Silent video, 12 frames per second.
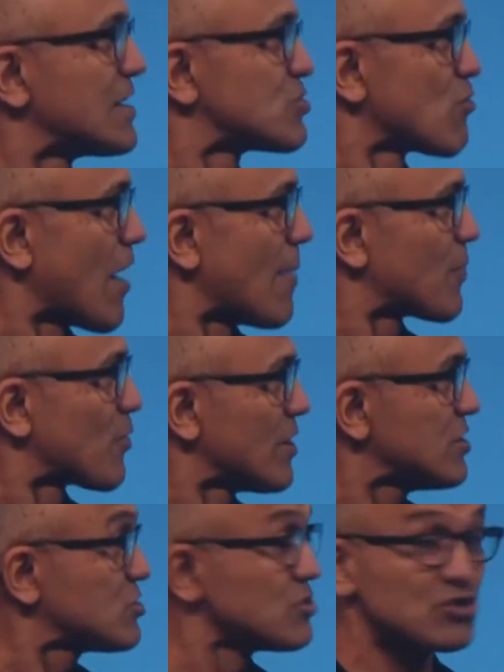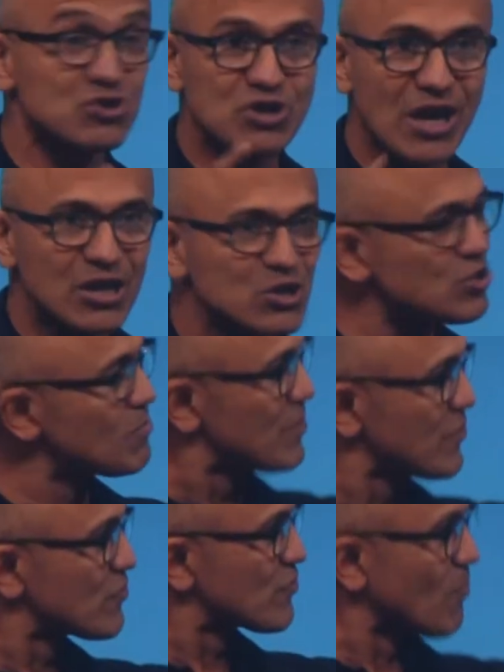our operations, change the
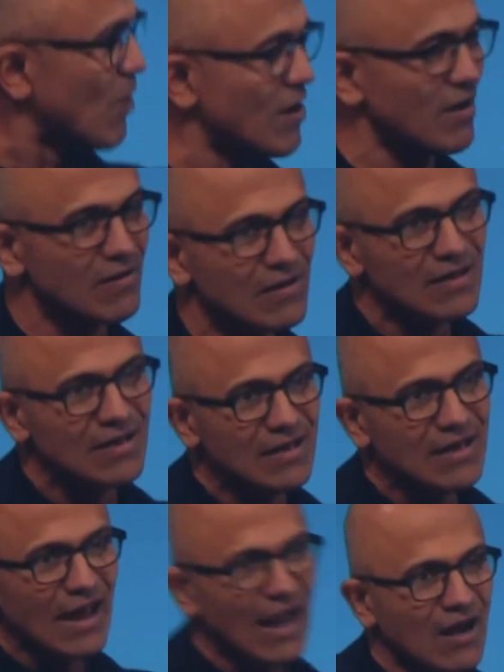business model. And